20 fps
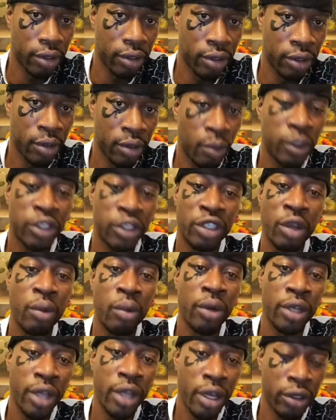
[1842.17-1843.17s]
when someone
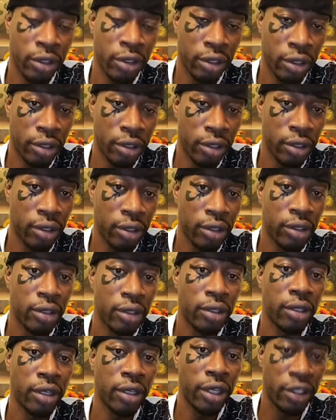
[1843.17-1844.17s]
else
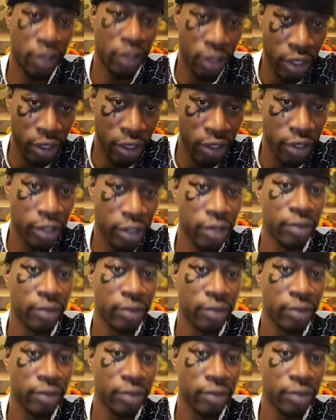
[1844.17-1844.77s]
is teaching.